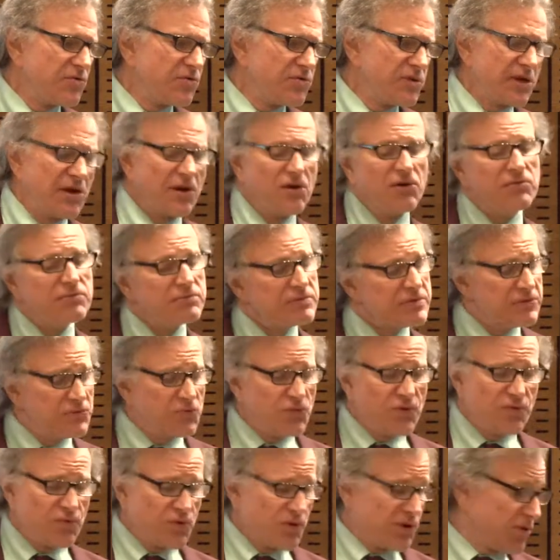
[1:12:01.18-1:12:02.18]
you know,
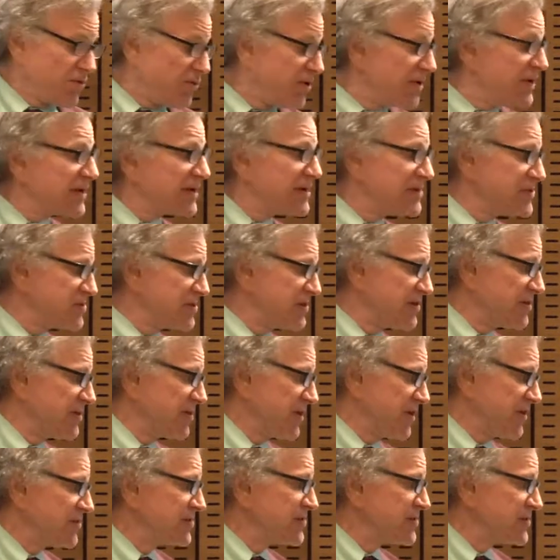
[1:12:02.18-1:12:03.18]
we're going to consider
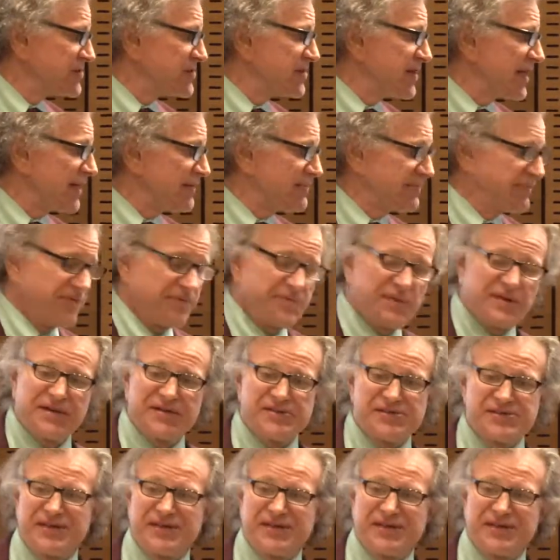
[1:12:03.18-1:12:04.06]
those. It's not for me to